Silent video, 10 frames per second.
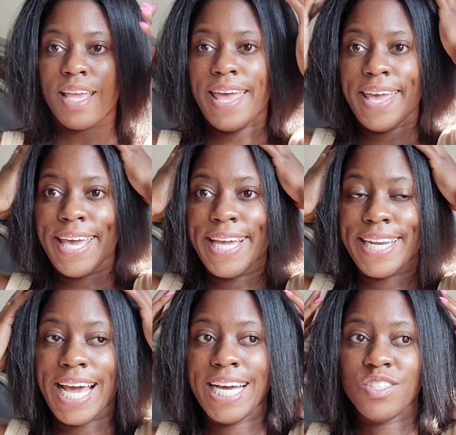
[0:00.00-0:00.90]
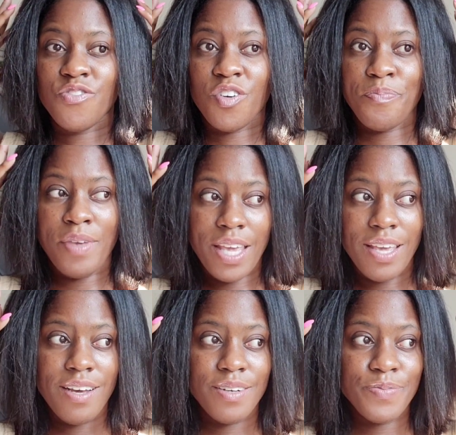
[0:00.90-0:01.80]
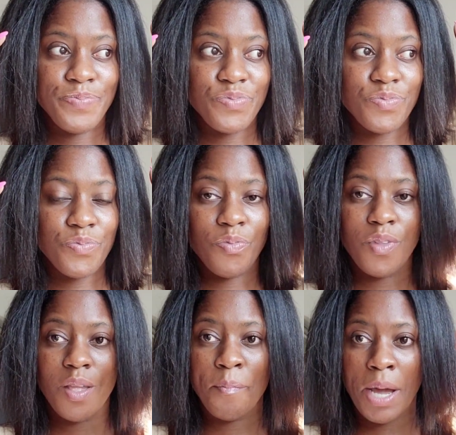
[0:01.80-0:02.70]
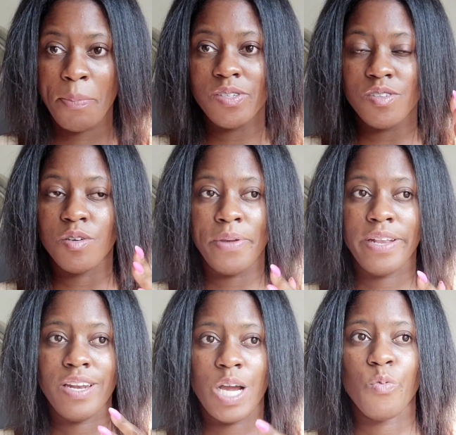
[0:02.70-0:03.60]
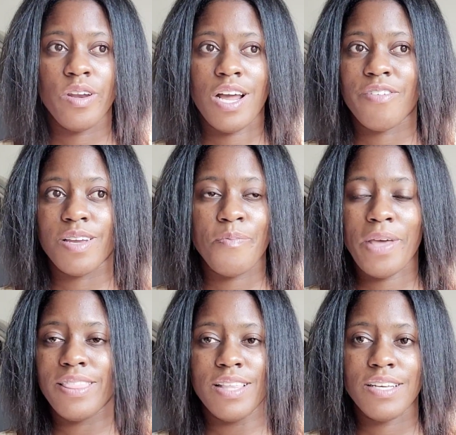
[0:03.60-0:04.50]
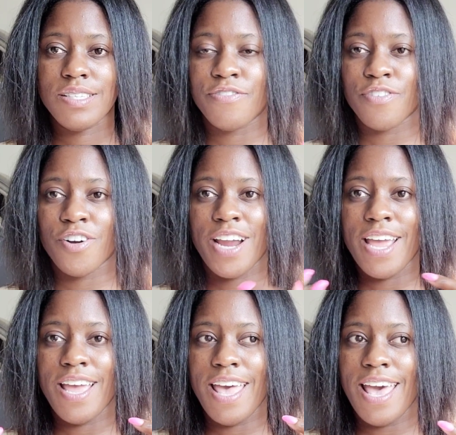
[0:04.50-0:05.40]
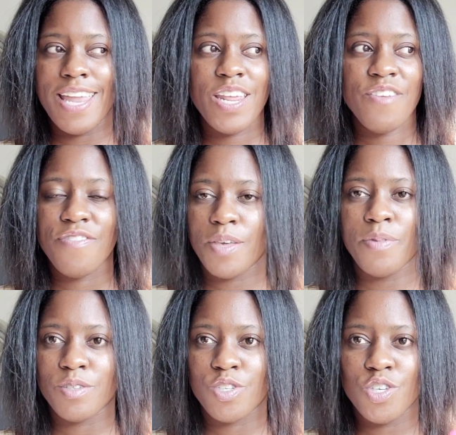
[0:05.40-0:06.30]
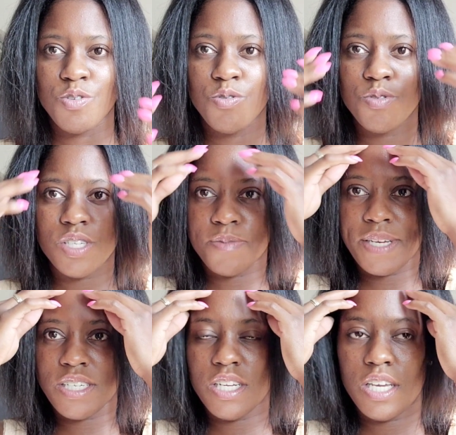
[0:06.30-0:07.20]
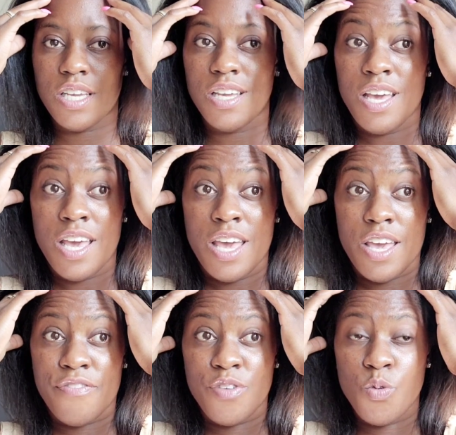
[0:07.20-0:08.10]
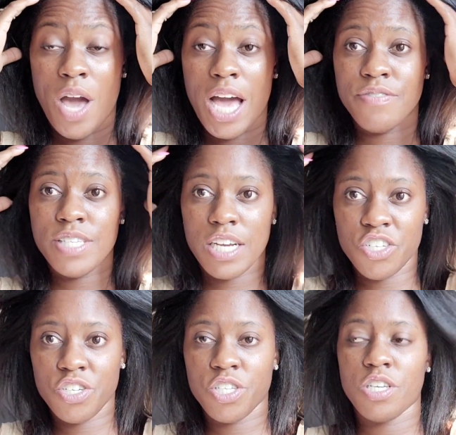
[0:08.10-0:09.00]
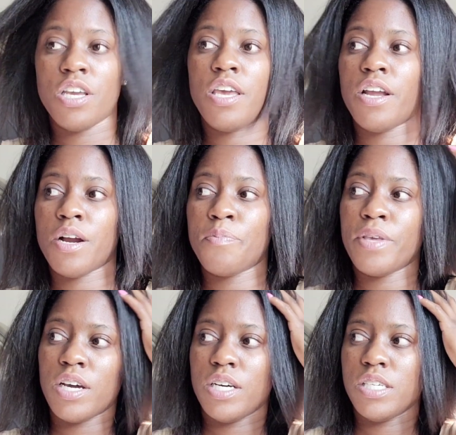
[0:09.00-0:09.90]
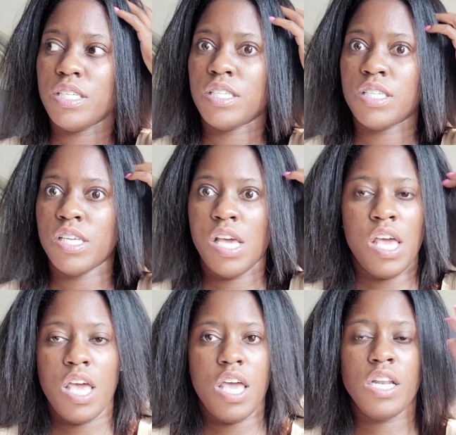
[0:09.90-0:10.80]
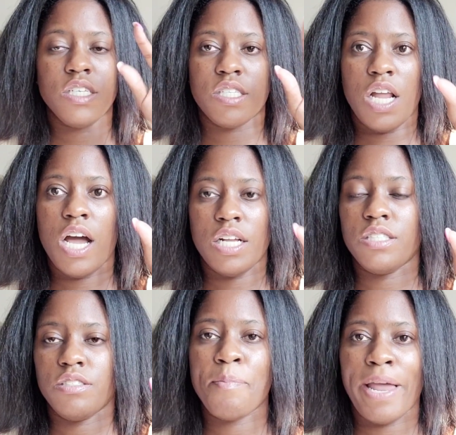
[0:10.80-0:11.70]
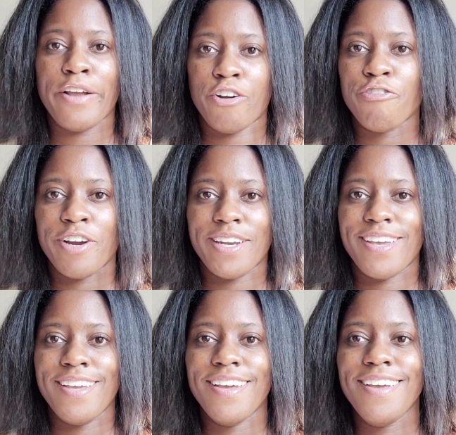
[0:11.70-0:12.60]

And as for me, my personal opinion, I would not recommend this for any female to use, especially if you have texture to your hair, because it is not black girl friendly.